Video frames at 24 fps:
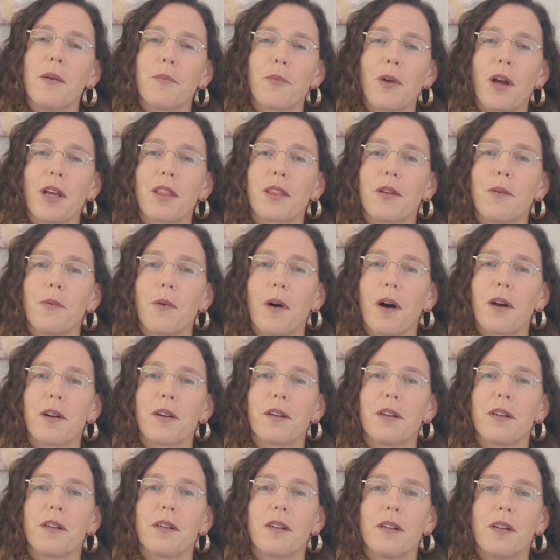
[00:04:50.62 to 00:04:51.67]
break the
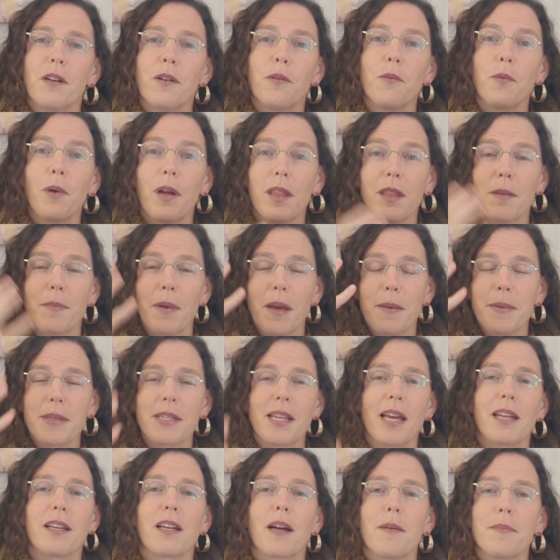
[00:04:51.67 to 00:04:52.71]
water when the baby's
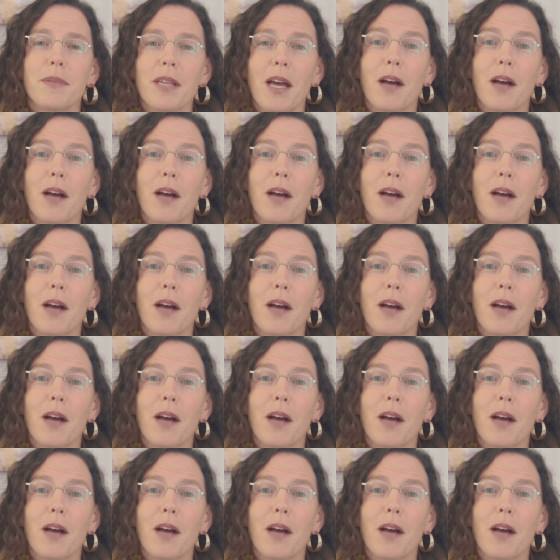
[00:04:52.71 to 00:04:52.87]
head comes